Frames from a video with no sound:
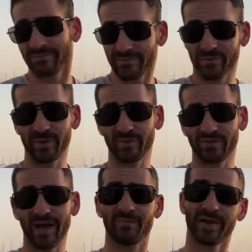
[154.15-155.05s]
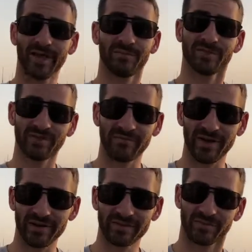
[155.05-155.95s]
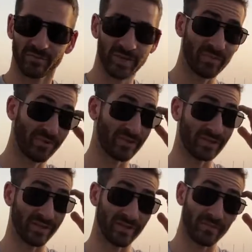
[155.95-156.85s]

the people of Dan became seafarers, people of the sea,